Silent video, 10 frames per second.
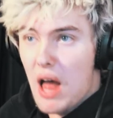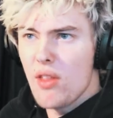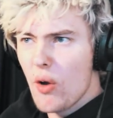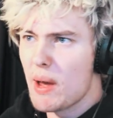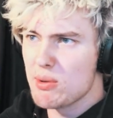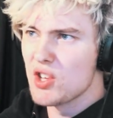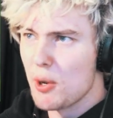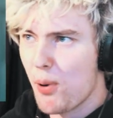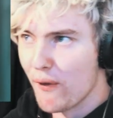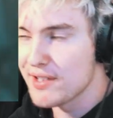No, that was
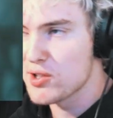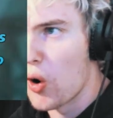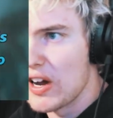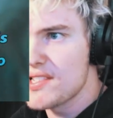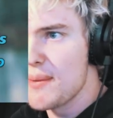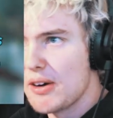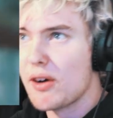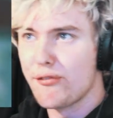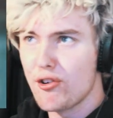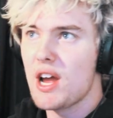not a perfect score. I somehow
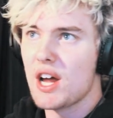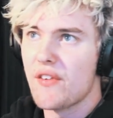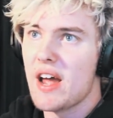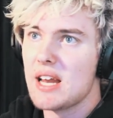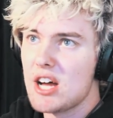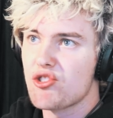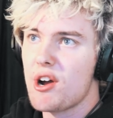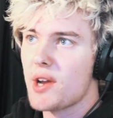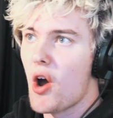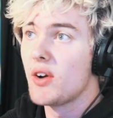got 3 out of 8. Last
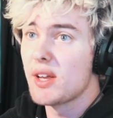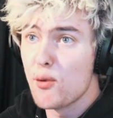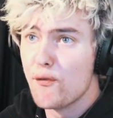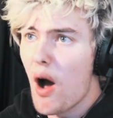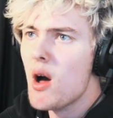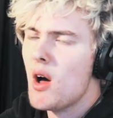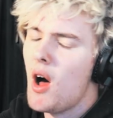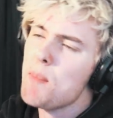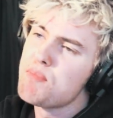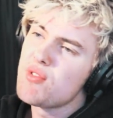round, I only give you 5.
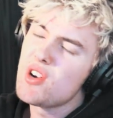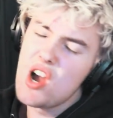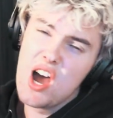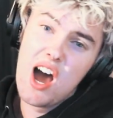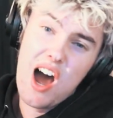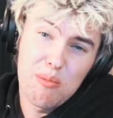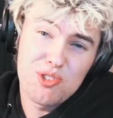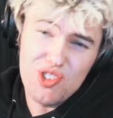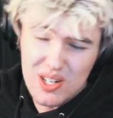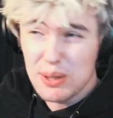Bruh, I'm
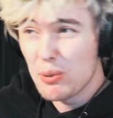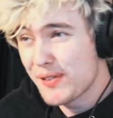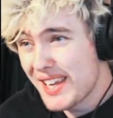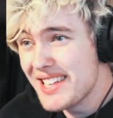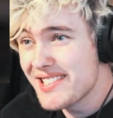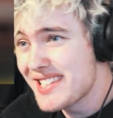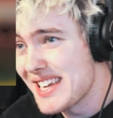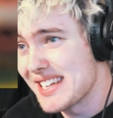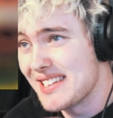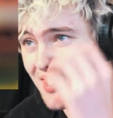struggling with 10
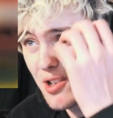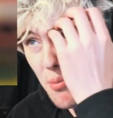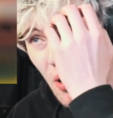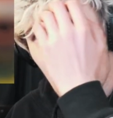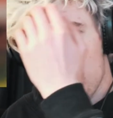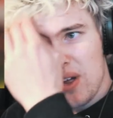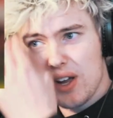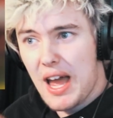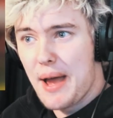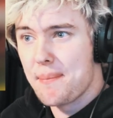seconds. Come on.
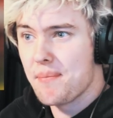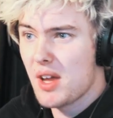Okay.